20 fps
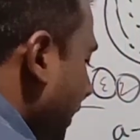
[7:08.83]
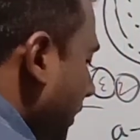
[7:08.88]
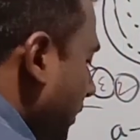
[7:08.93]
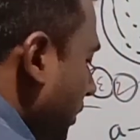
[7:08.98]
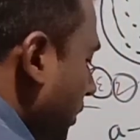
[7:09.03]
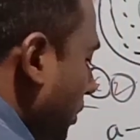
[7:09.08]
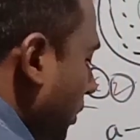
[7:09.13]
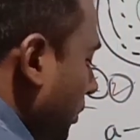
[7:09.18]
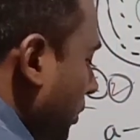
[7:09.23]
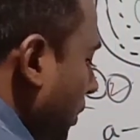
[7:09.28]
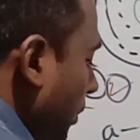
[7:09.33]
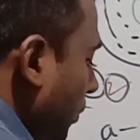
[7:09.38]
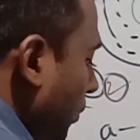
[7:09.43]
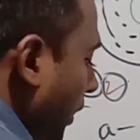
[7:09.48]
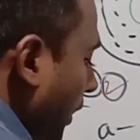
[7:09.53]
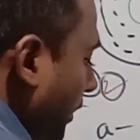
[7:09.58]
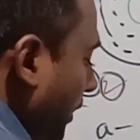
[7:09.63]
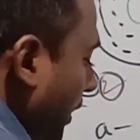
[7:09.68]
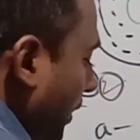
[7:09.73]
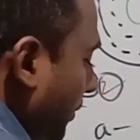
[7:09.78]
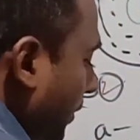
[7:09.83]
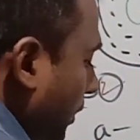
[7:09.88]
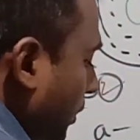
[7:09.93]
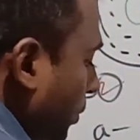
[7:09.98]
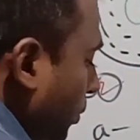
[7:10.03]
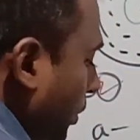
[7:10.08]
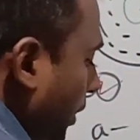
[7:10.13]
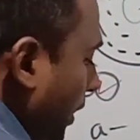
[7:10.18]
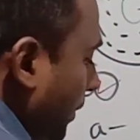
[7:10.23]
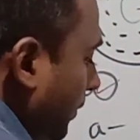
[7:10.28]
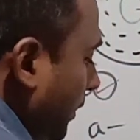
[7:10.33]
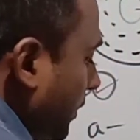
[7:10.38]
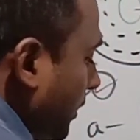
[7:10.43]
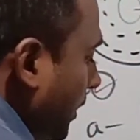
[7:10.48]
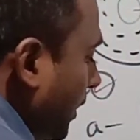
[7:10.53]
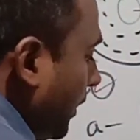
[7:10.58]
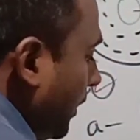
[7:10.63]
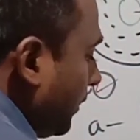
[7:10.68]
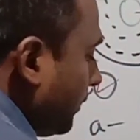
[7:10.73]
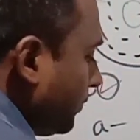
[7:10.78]
is equal to 1, 2,
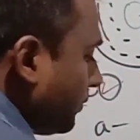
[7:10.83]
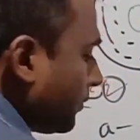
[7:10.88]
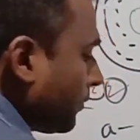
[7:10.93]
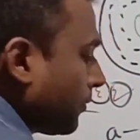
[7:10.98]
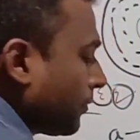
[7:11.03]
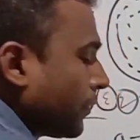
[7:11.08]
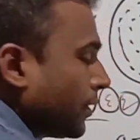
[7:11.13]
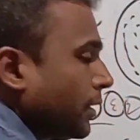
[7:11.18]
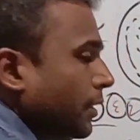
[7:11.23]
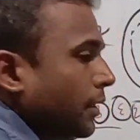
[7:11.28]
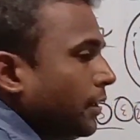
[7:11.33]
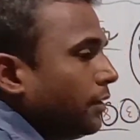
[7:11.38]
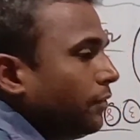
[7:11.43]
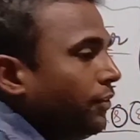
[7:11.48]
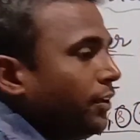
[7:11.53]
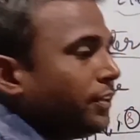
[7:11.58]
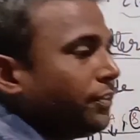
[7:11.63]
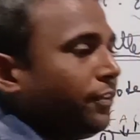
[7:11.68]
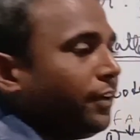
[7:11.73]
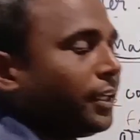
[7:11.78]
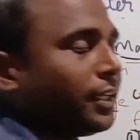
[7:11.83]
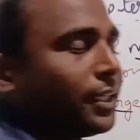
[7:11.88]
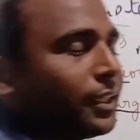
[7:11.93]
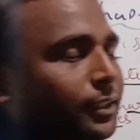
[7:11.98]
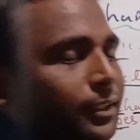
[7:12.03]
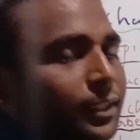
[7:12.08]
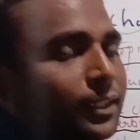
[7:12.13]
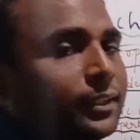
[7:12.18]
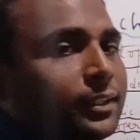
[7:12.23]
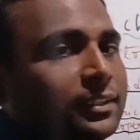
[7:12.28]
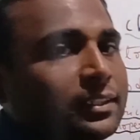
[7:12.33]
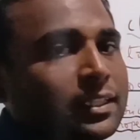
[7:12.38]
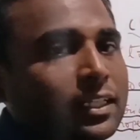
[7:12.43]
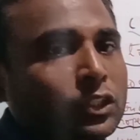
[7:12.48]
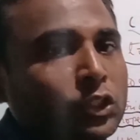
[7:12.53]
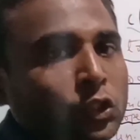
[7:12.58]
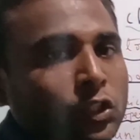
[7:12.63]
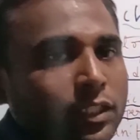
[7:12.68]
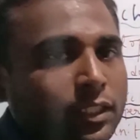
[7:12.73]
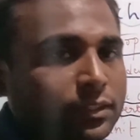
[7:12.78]
3. We feel that it is
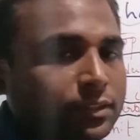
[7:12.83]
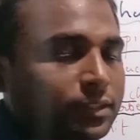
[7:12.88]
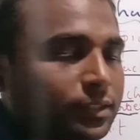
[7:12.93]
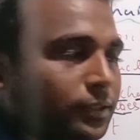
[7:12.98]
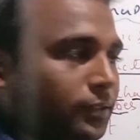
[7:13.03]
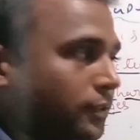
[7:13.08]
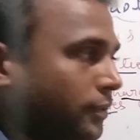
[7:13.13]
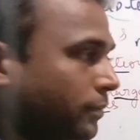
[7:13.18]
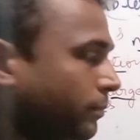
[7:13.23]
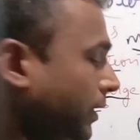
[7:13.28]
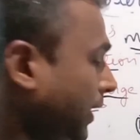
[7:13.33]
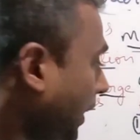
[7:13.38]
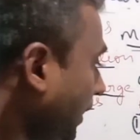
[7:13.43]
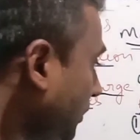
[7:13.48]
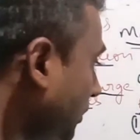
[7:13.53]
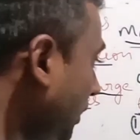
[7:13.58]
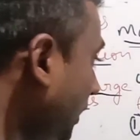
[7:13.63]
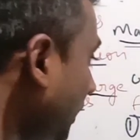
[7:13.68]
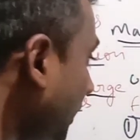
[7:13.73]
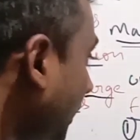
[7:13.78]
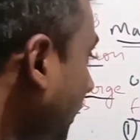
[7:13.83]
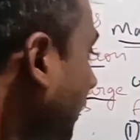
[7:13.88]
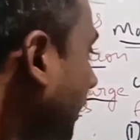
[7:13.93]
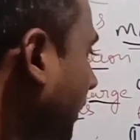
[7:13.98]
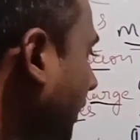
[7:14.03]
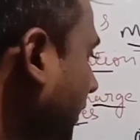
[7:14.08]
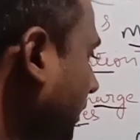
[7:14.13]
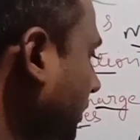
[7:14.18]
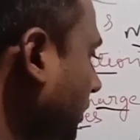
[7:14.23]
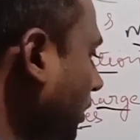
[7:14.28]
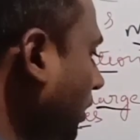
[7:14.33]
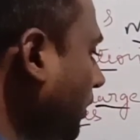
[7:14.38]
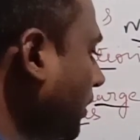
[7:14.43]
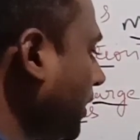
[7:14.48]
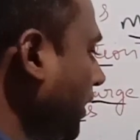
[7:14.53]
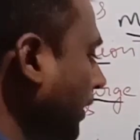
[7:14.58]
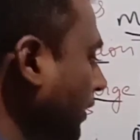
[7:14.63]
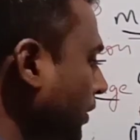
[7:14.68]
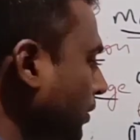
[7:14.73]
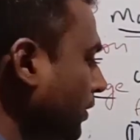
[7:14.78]
continuous, but actually it is not
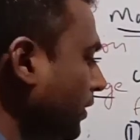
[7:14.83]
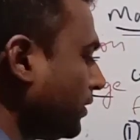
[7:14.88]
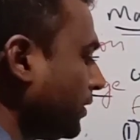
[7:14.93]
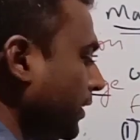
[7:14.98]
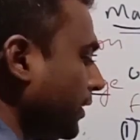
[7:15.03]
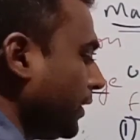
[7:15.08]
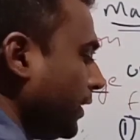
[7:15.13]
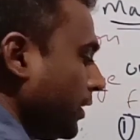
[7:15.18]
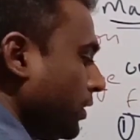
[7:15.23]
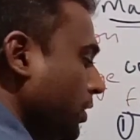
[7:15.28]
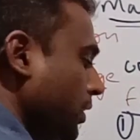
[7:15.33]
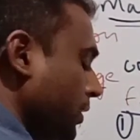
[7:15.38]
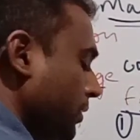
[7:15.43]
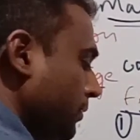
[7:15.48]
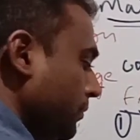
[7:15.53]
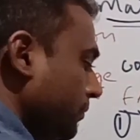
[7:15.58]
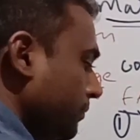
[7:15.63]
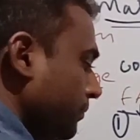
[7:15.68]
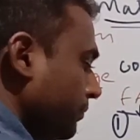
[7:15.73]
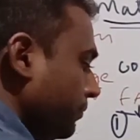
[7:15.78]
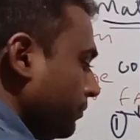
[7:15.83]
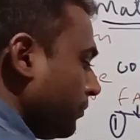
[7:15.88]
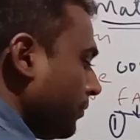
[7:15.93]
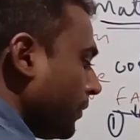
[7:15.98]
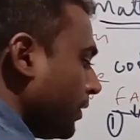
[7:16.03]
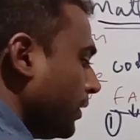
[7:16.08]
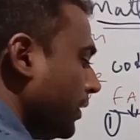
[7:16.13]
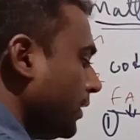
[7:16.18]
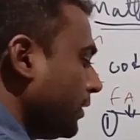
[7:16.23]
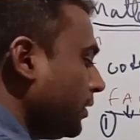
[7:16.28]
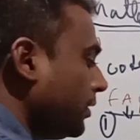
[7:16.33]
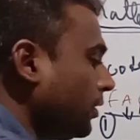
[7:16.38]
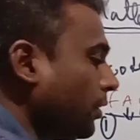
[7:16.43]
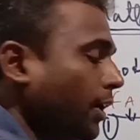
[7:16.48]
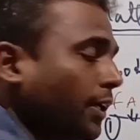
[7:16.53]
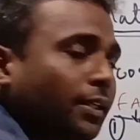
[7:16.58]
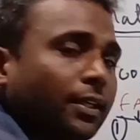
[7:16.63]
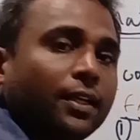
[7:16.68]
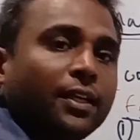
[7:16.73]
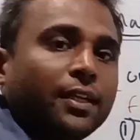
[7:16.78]
continuous in nature. It is
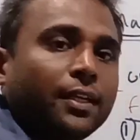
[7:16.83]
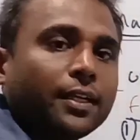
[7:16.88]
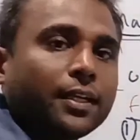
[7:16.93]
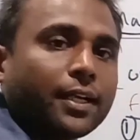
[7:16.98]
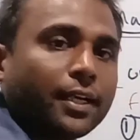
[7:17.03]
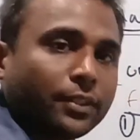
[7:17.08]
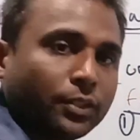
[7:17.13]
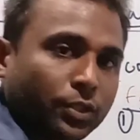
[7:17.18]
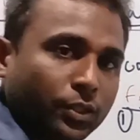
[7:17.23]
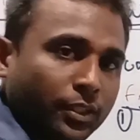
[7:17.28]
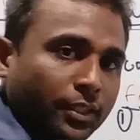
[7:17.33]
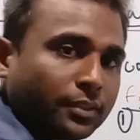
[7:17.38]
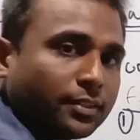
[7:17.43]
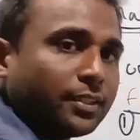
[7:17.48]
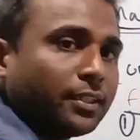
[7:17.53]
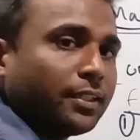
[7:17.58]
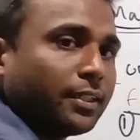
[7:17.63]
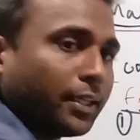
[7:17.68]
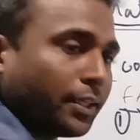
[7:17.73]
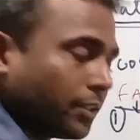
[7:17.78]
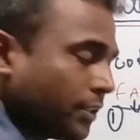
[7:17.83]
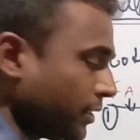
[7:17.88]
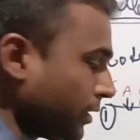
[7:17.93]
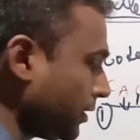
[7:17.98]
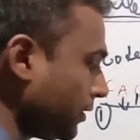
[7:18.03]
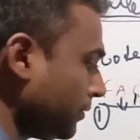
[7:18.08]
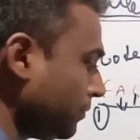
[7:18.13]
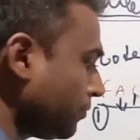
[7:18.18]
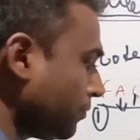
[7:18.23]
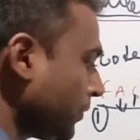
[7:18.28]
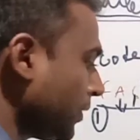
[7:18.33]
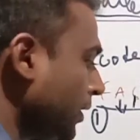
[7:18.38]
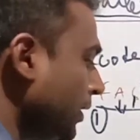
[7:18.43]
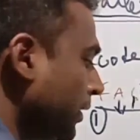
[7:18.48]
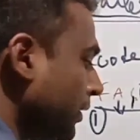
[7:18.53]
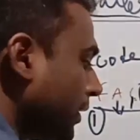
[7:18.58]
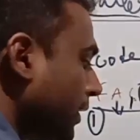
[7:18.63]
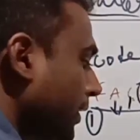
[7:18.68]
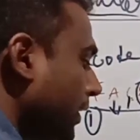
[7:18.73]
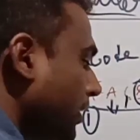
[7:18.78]
not continuous in nature.
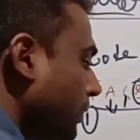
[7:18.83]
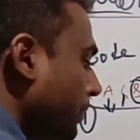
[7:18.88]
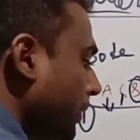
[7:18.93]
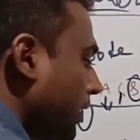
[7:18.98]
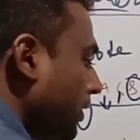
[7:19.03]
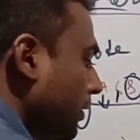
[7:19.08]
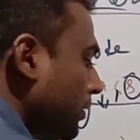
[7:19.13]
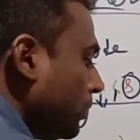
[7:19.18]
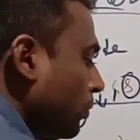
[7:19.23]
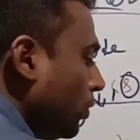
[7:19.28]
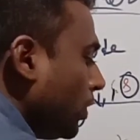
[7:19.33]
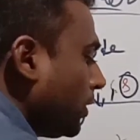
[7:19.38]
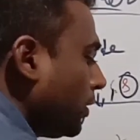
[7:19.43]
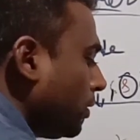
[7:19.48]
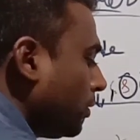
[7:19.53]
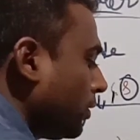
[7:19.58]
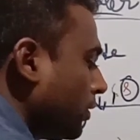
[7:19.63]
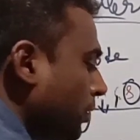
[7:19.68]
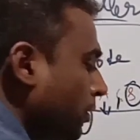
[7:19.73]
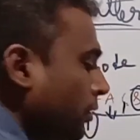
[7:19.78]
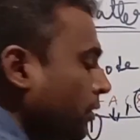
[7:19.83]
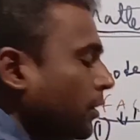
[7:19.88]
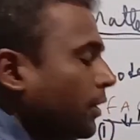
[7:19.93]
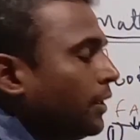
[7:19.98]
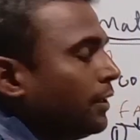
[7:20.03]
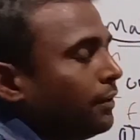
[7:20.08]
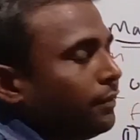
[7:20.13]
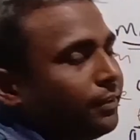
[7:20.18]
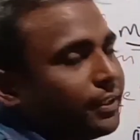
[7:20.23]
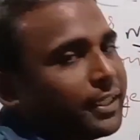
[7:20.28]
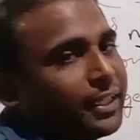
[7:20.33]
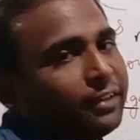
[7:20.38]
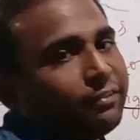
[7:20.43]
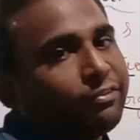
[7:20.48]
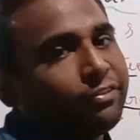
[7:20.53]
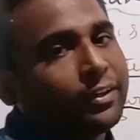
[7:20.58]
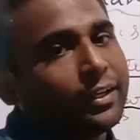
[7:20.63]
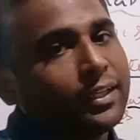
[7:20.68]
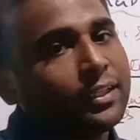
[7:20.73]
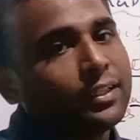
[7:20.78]
That is because 1 to 2 we can
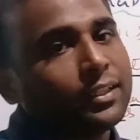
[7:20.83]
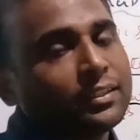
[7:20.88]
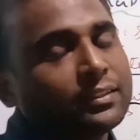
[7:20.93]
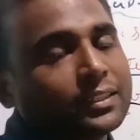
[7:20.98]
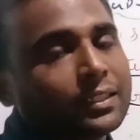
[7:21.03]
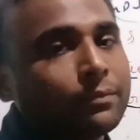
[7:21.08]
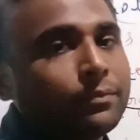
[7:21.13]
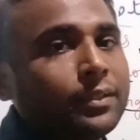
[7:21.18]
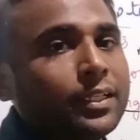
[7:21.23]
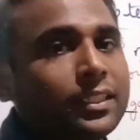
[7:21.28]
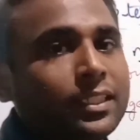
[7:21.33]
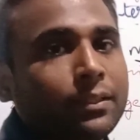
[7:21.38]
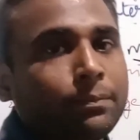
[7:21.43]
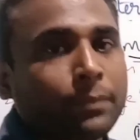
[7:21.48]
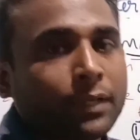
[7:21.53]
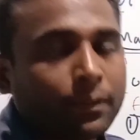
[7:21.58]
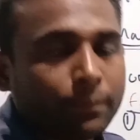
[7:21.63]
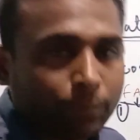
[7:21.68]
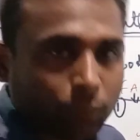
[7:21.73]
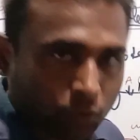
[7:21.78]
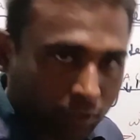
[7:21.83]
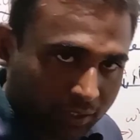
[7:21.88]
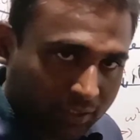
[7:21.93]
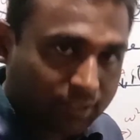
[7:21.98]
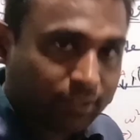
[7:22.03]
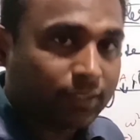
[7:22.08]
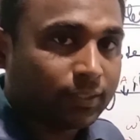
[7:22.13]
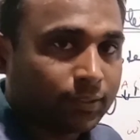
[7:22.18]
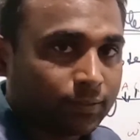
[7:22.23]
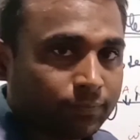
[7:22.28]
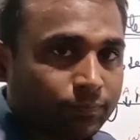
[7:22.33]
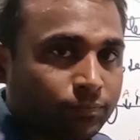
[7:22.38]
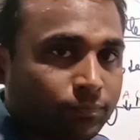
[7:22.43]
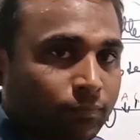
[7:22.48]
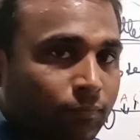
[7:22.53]
find some decimal points.